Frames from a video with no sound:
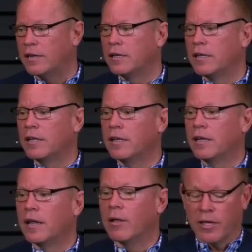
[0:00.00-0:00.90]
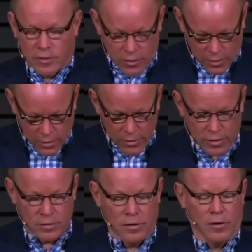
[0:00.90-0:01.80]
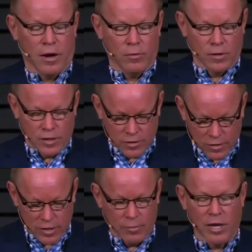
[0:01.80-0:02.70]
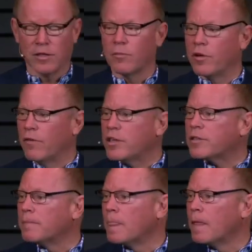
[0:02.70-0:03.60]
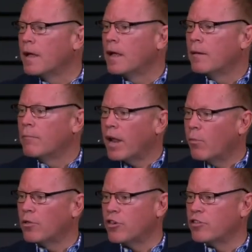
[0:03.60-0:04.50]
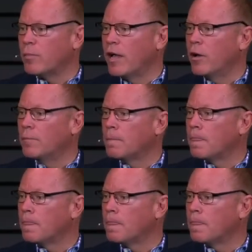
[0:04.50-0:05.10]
I'm like, yes, sir, yes, sir, I will not judge anybody's motivation, but I will judge my own.